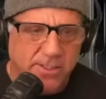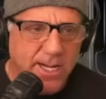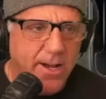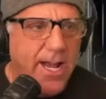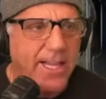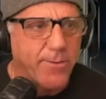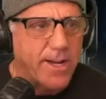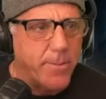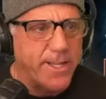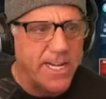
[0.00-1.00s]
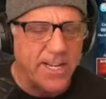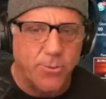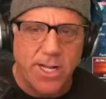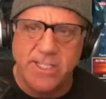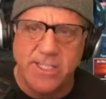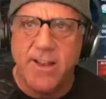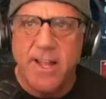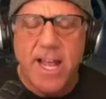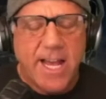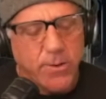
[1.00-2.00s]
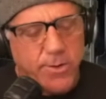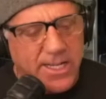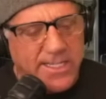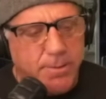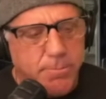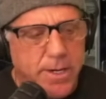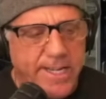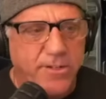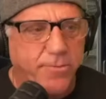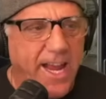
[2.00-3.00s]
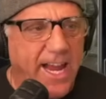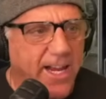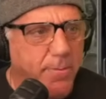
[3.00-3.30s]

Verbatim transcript: I highly recommend you guys watch that. And I realized that money's fake.